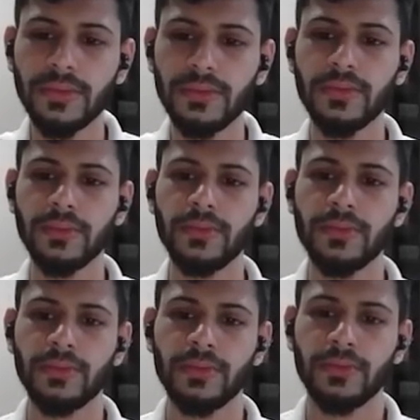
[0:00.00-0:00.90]

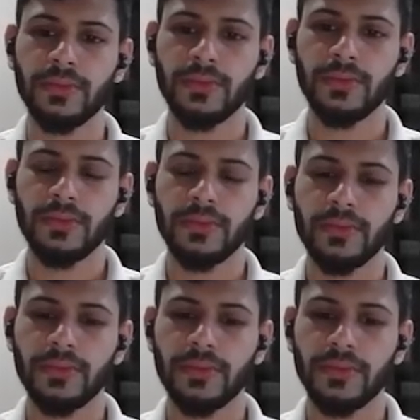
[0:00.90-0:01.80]

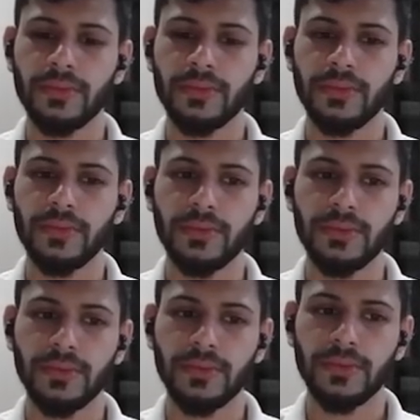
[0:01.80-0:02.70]

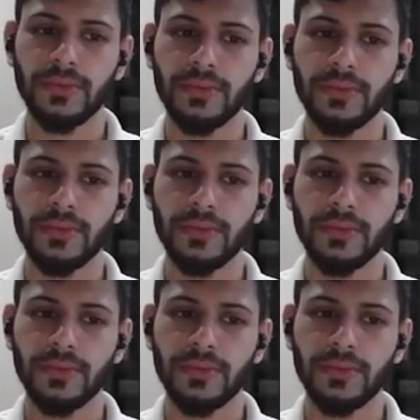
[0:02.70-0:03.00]
(not speaking)